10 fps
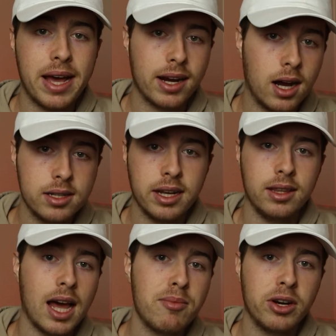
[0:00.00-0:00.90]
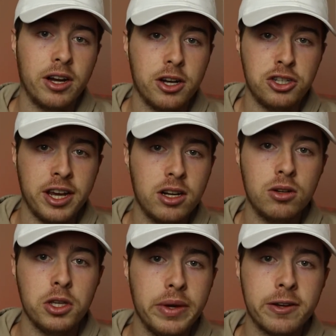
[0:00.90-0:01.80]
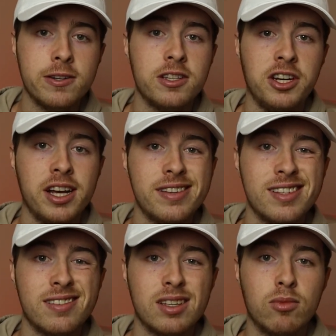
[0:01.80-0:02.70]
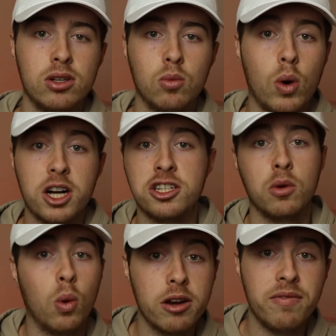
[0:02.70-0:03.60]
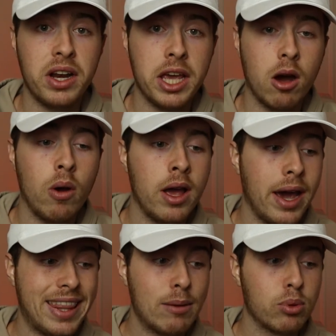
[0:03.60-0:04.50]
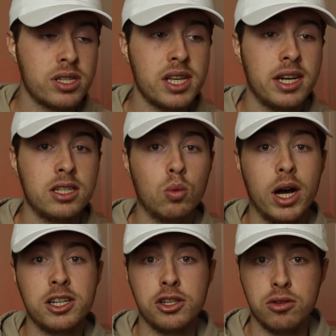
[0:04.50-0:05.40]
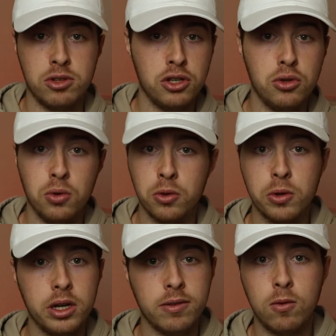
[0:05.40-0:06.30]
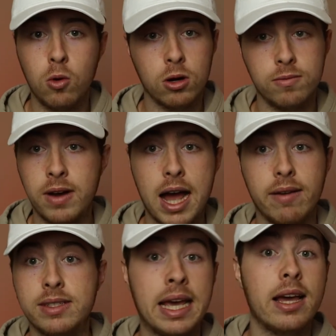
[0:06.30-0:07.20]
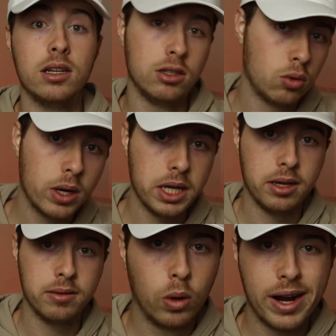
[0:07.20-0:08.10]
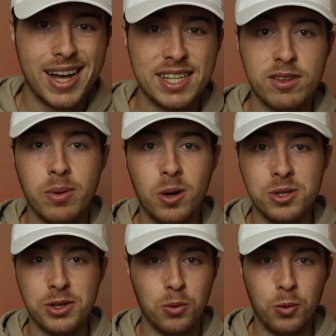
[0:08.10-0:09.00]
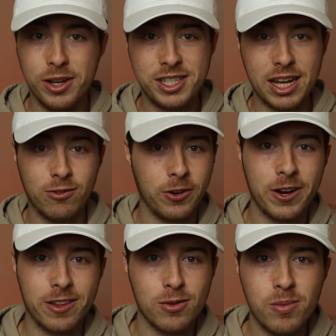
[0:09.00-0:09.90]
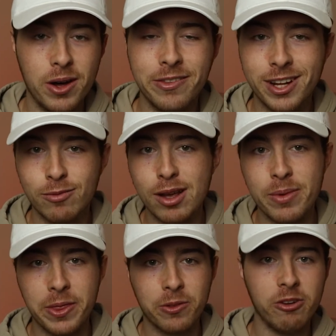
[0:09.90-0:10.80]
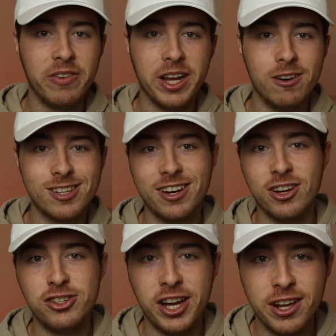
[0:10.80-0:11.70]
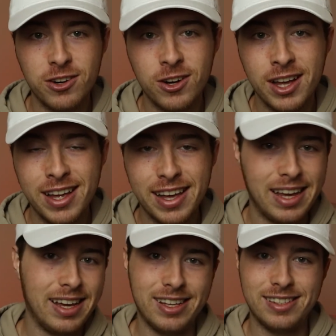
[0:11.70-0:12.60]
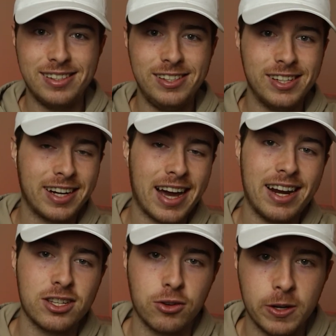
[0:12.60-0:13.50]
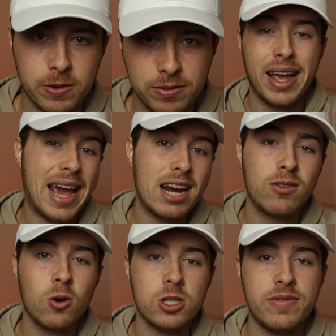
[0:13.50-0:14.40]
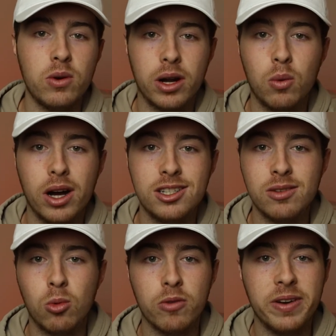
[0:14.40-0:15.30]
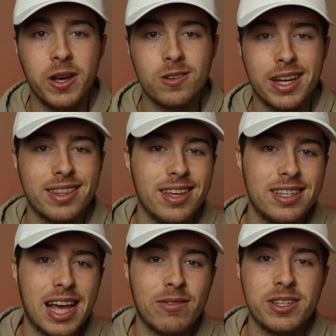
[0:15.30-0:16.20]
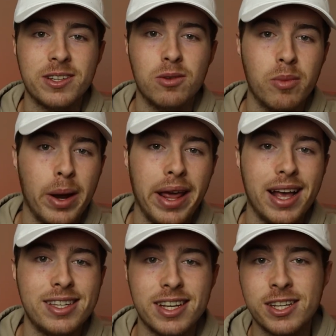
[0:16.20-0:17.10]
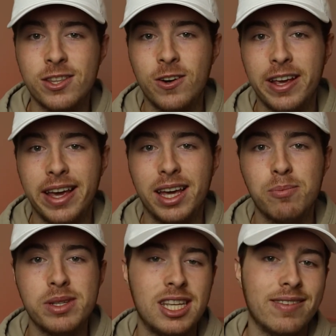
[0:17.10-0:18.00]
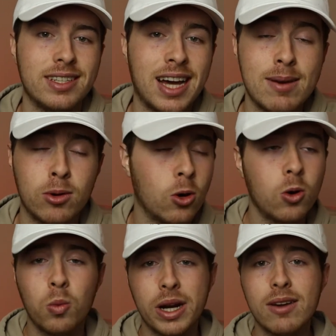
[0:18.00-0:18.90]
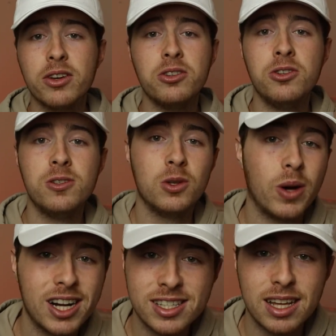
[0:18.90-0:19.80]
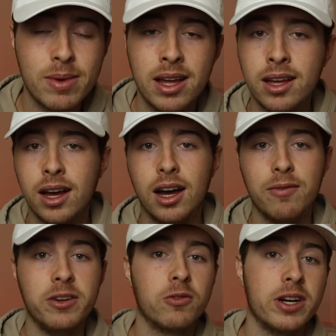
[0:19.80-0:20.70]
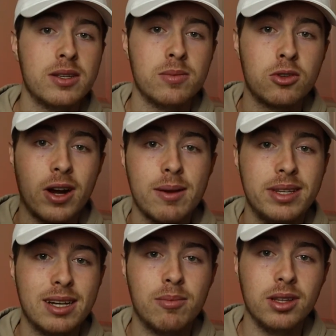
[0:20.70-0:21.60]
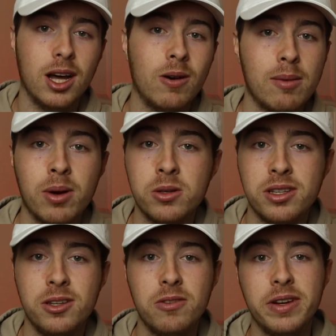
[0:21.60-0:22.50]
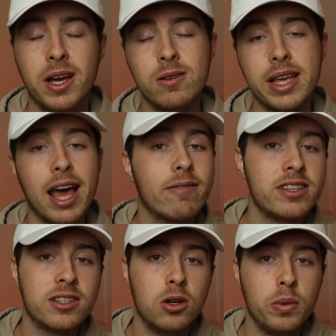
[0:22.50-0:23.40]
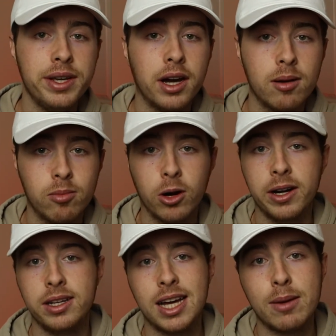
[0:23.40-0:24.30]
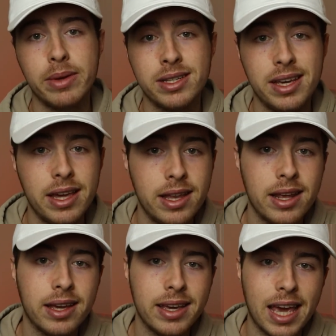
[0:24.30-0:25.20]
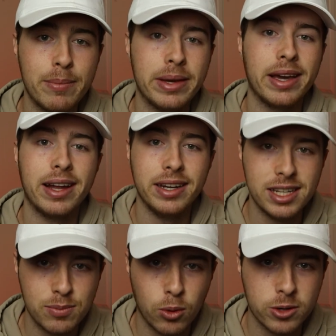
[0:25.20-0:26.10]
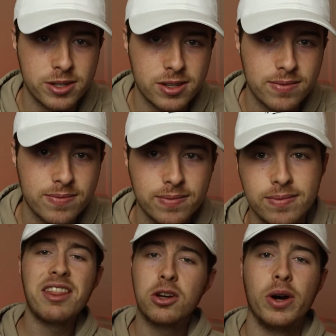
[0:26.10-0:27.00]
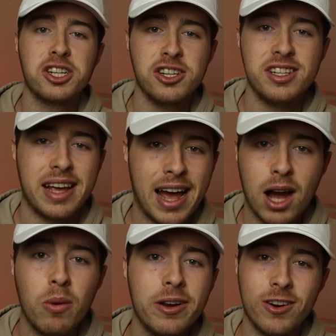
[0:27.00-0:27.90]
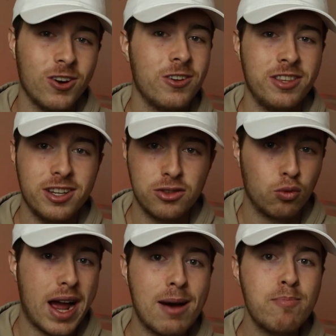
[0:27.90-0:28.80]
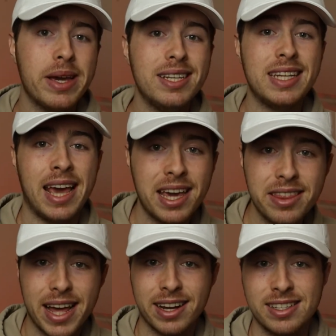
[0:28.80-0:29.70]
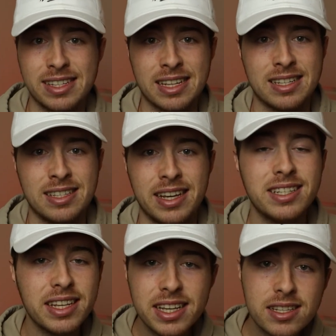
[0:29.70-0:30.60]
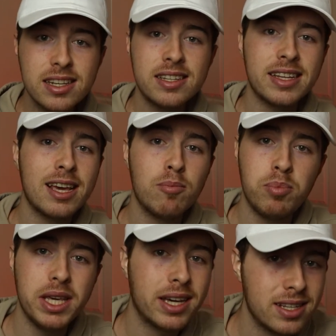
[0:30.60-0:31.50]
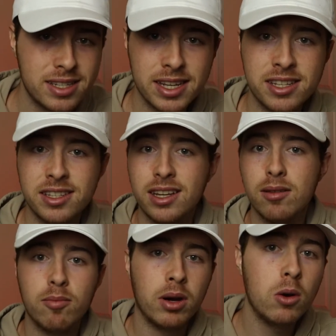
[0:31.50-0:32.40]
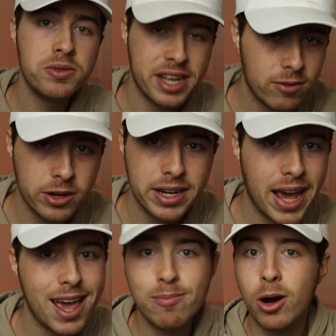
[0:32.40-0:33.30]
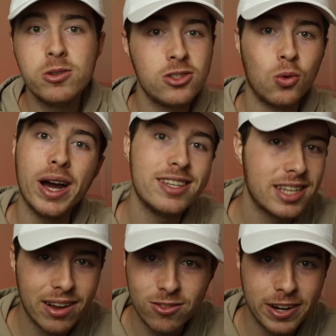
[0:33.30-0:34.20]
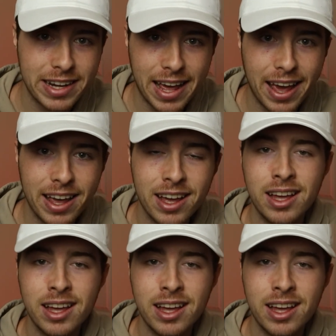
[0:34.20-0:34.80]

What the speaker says: that content library on your channel, you increase the chances of someone watching one video and then proceeding to watch 2, 3, 4, 5, 10, 20. Whereas if you post once every other month, there might be 3 videos on your channel and you're kind of screwed. And of course, if you want to watch more videos like this every single Monday at 6:30 a.m. Pacific time, or whenever you choose to watch them, feel free to subscribe down below. I'm posting new videos every single week on marketing topics in gaming and esports. Now the question is, how on earth does Rab maintain that consistency? It's easy to say be consistent, post every day, post twice every day.